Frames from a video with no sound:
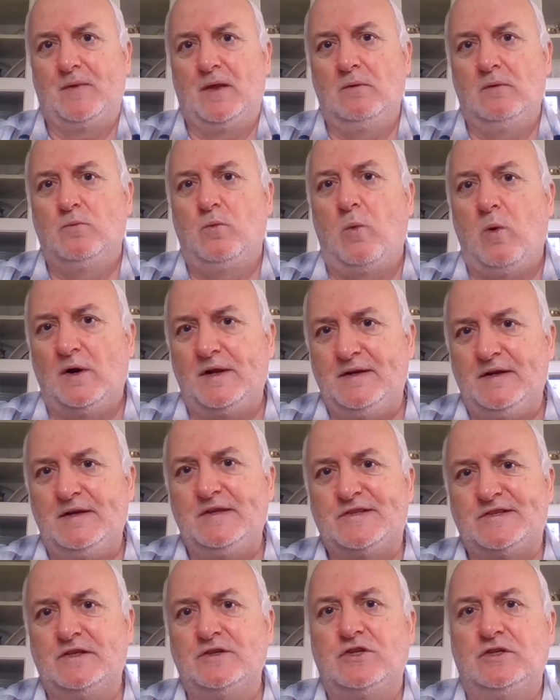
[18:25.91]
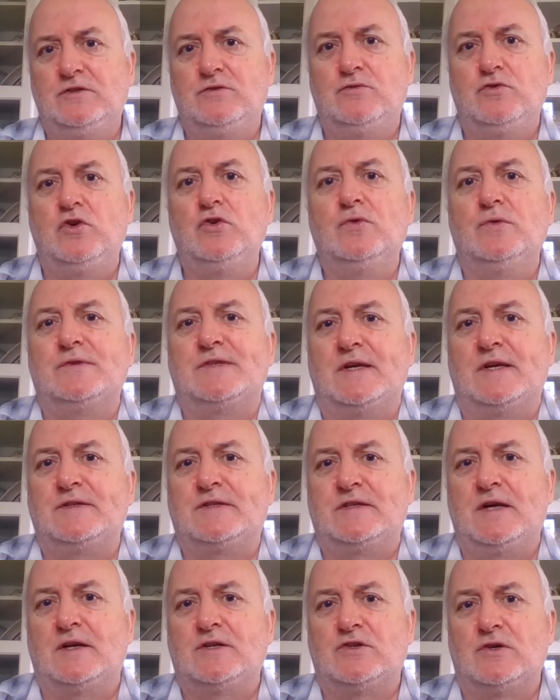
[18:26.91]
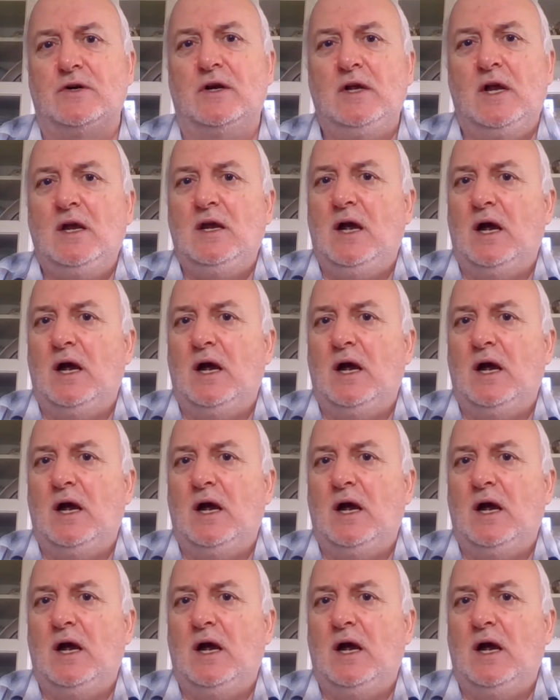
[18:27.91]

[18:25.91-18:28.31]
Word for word: what it is that you use, etc.